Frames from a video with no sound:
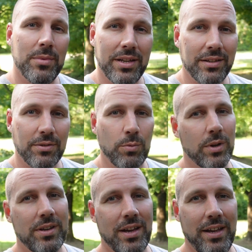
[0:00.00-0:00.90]
minute
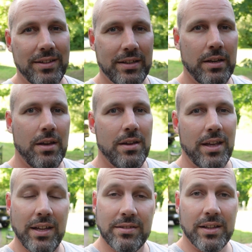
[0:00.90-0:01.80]
one night
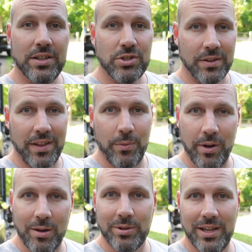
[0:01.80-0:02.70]
cancellation that we
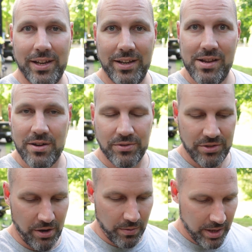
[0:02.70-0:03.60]
were able to get in here.
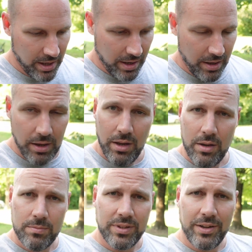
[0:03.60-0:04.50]
So
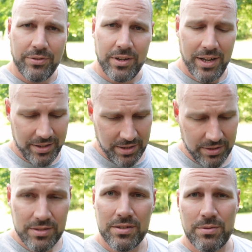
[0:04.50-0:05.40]
plan for tonight
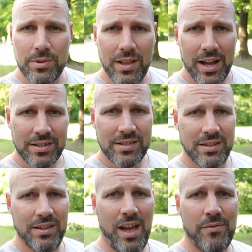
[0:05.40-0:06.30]
is just to relax,
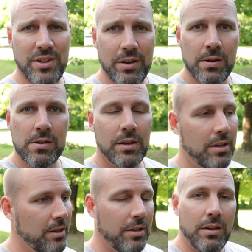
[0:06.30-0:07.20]
have dinner,
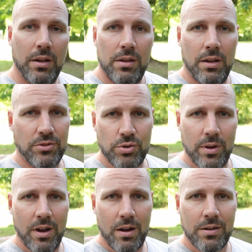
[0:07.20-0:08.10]

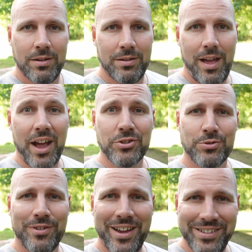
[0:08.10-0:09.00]
enjoy our
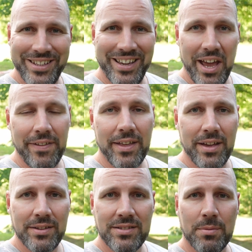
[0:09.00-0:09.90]
extra night, and
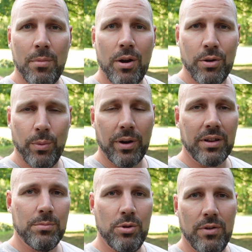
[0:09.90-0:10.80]
then tomorrow we're going
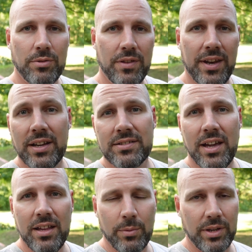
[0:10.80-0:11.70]
to move over to the next
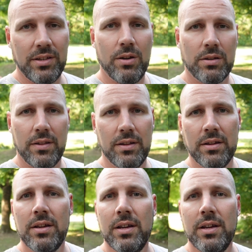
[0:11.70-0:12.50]
site. And we did talk to